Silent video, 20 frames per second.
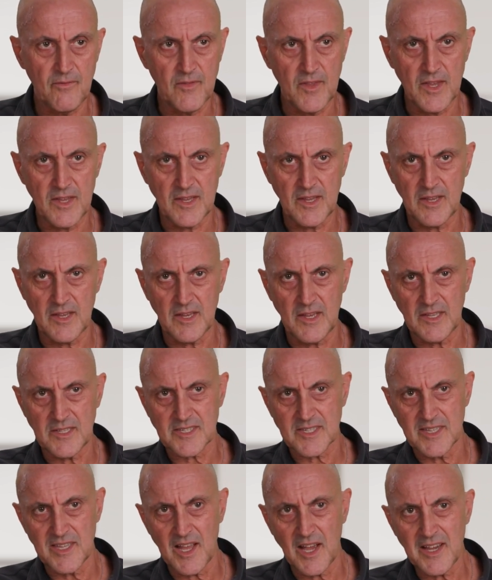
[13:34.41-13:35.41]

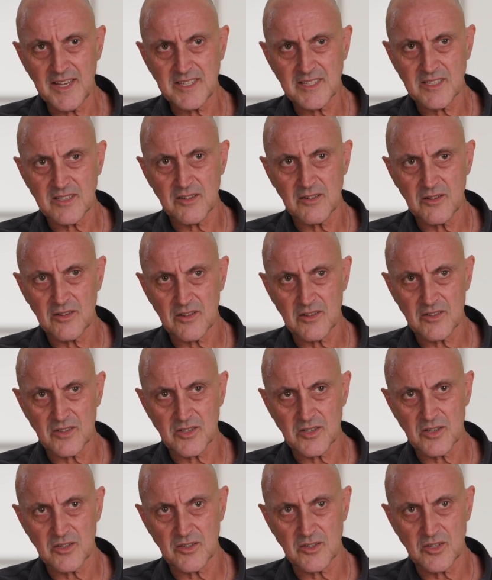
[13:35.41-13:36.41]
it's nice to
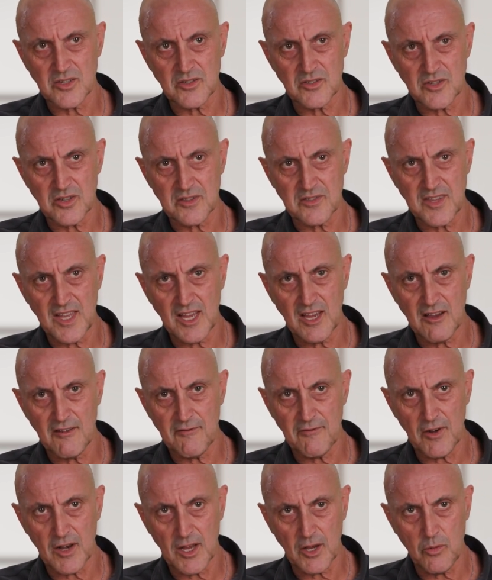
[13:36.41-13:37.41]
think
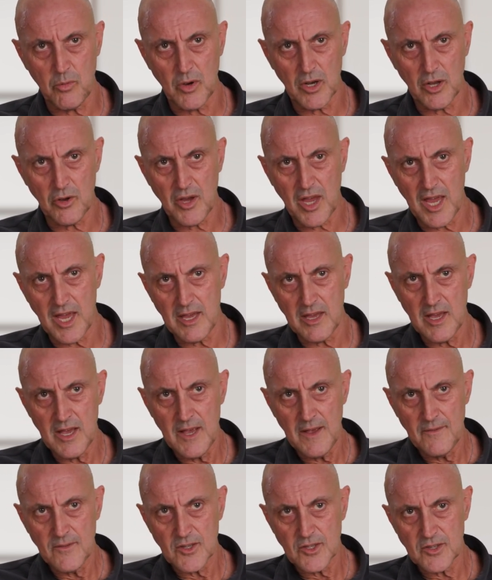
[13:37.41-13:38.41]
of like, well, okay,
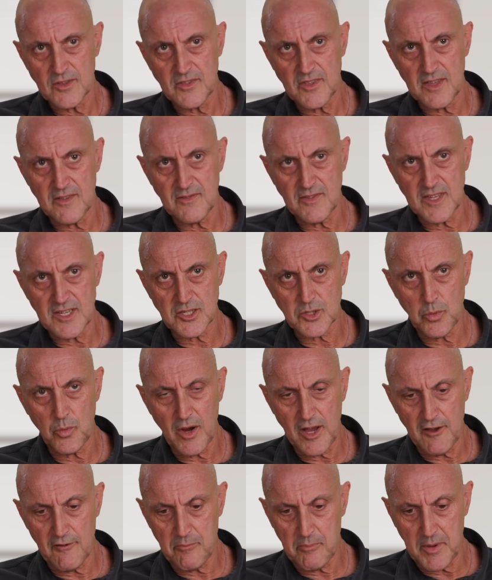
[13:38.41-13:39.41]
this
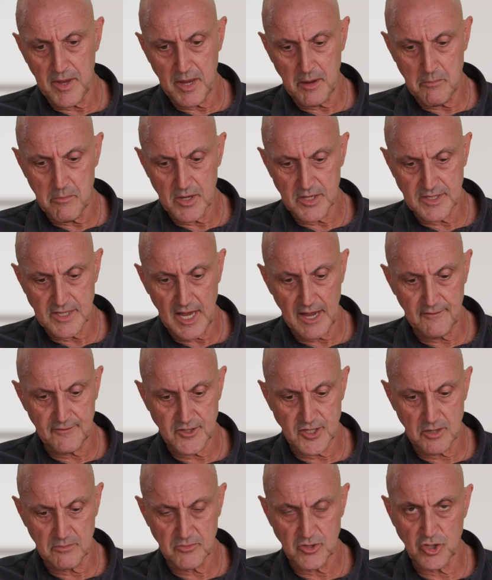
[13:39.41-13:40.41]
way of being must have
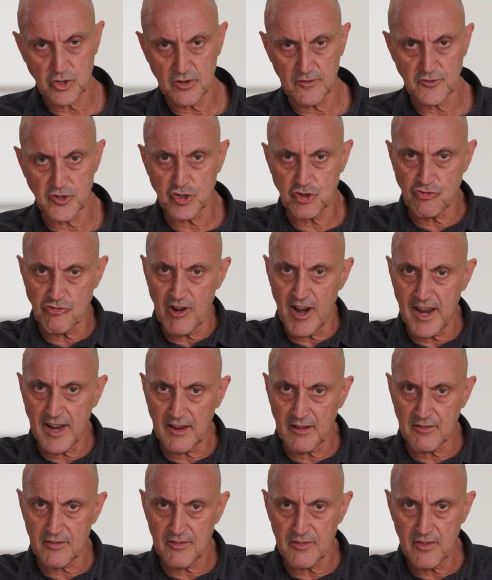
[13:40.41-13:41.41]
some sort of
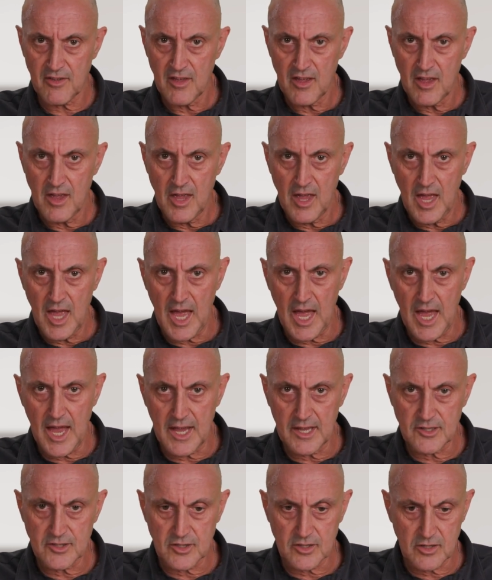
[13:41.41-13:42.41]
strength
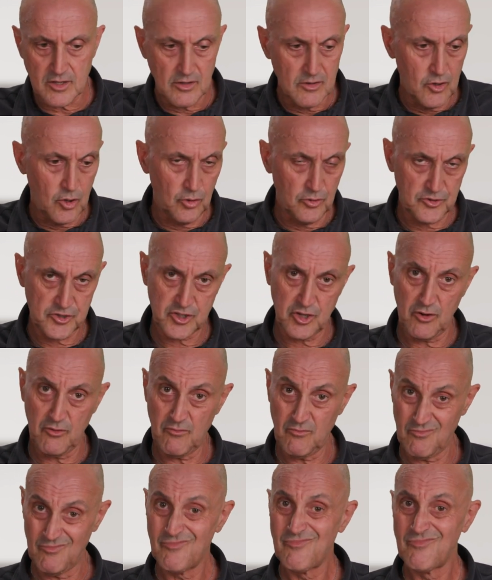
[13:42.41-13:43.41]
and also